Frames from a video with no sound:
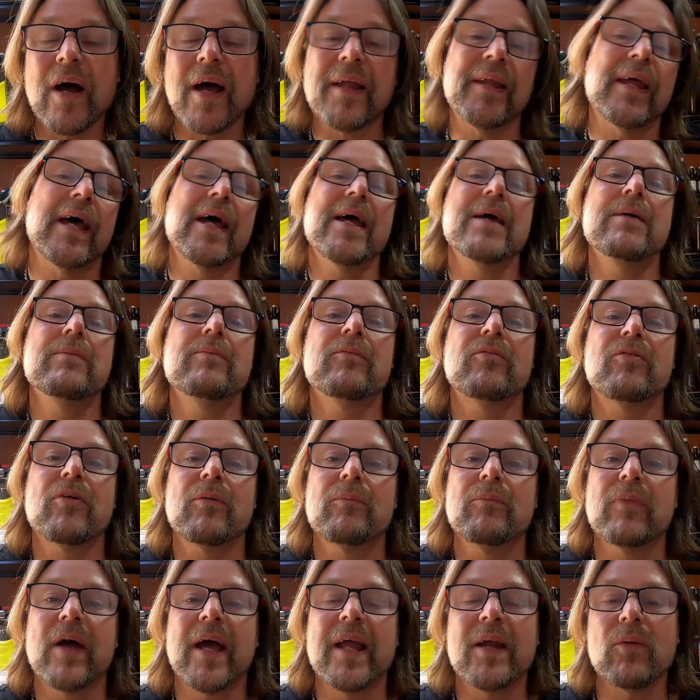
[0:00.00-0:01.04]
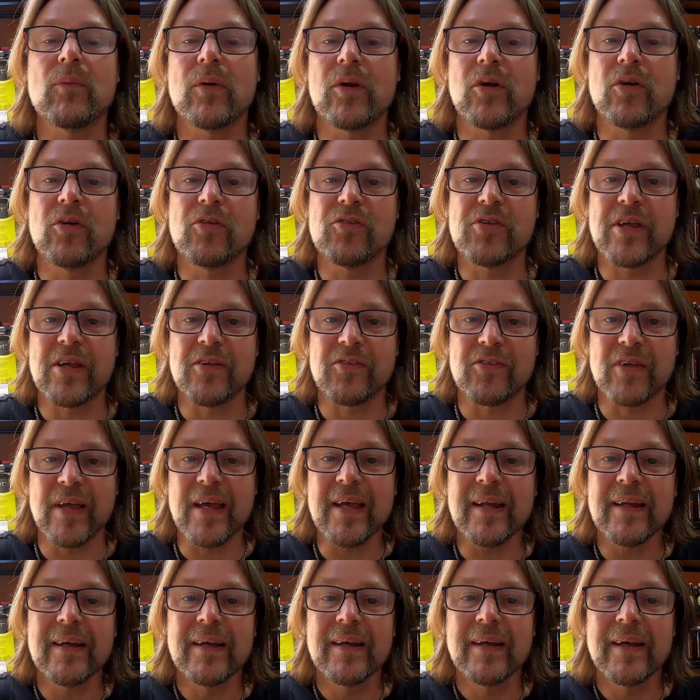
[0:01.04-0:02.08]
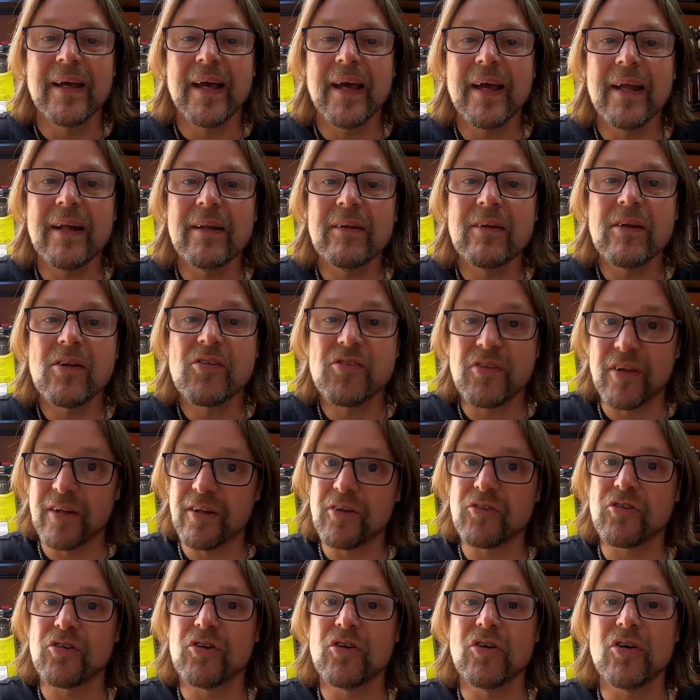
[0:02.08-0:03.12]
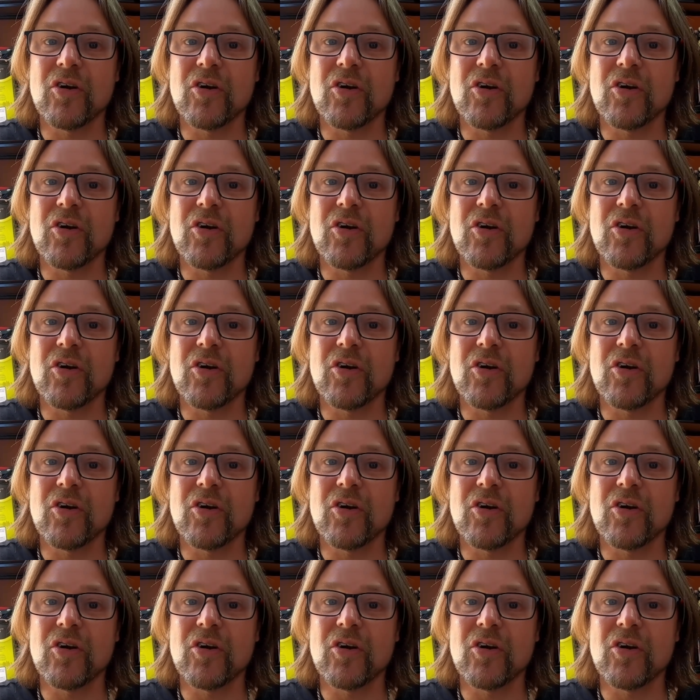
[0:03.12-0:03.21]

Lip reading: a name from anyone who says that and send it to you